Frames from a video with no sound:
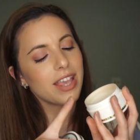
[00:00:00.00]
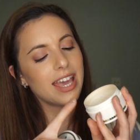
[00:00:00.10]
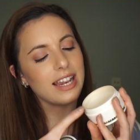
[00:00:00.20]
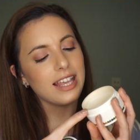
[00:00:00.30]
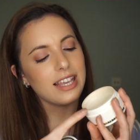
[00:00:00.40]

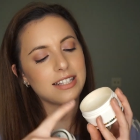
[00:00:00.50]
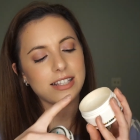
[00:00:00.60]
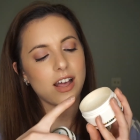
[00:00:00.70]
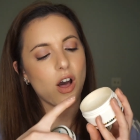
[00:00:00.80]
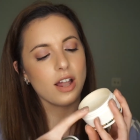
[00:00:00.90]
it is
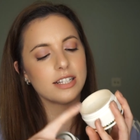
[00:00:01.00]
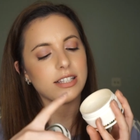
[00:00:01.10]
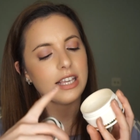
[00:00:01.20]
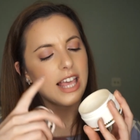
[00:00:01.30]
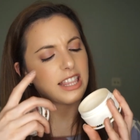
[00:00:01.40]

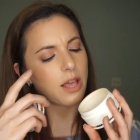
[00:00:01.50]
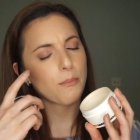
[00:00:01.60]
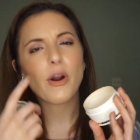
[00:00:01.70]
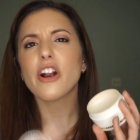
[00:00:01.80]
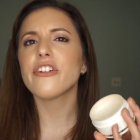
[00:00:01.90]
honestly like the
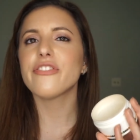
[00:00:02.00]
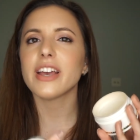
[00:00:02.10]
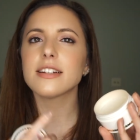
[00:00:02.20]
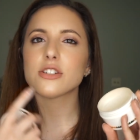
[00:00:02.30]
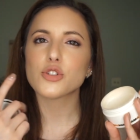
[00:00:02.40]

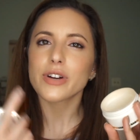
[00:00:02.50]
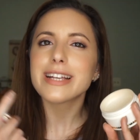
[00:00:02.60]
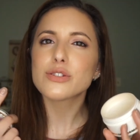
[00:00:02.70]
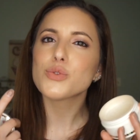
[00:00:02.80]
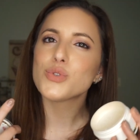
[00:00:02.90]
perfect
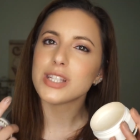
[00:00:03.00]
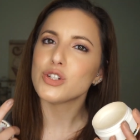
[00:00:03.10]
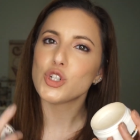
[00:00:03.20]
translucent